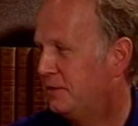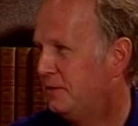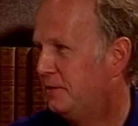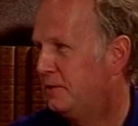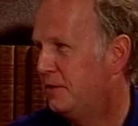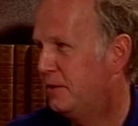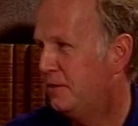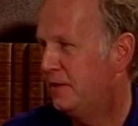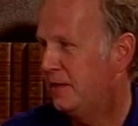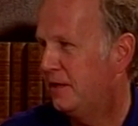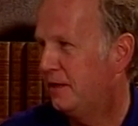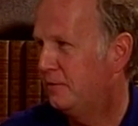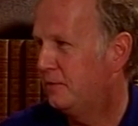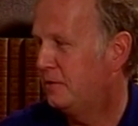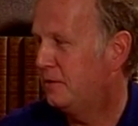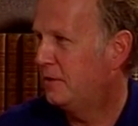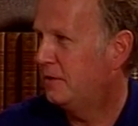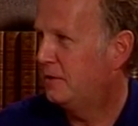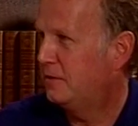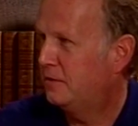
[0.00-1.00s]
you go
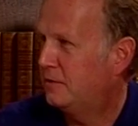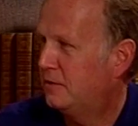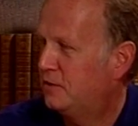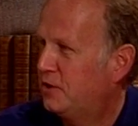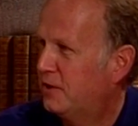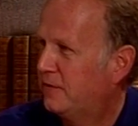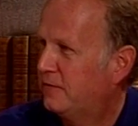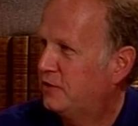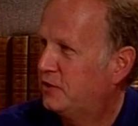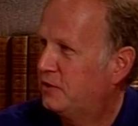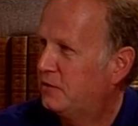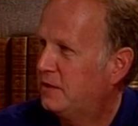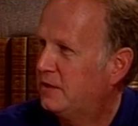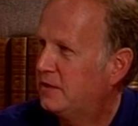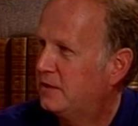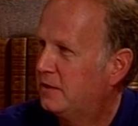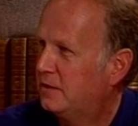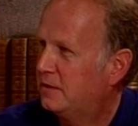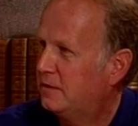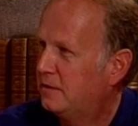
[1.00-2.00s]
down the Jaffa
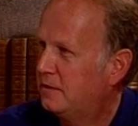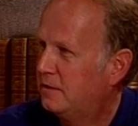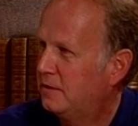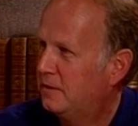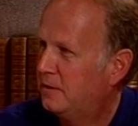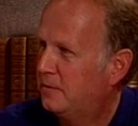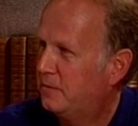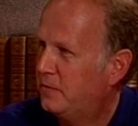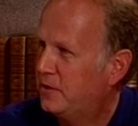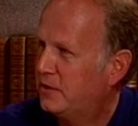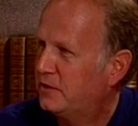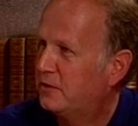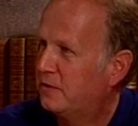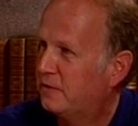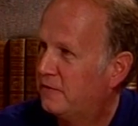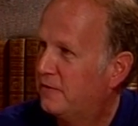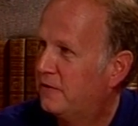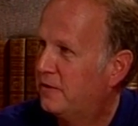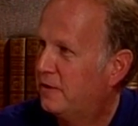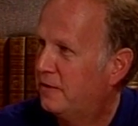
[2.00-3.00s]
Street, and it's
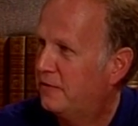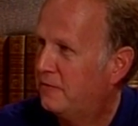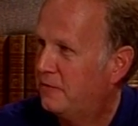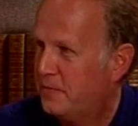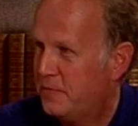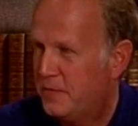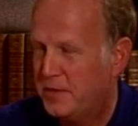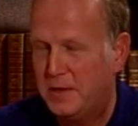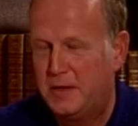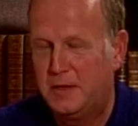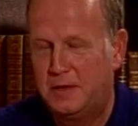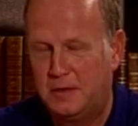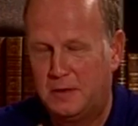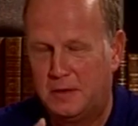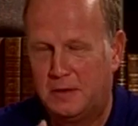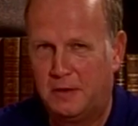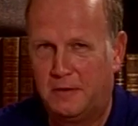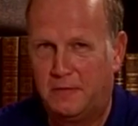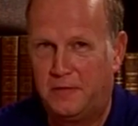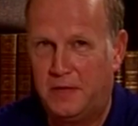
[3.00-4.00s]
not far
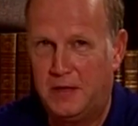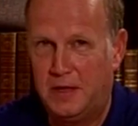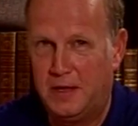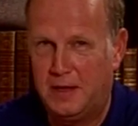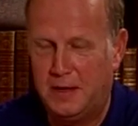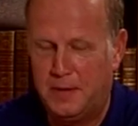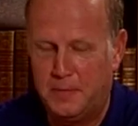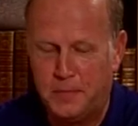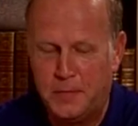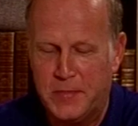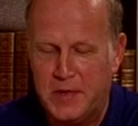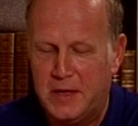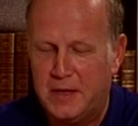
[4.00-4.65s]
off there.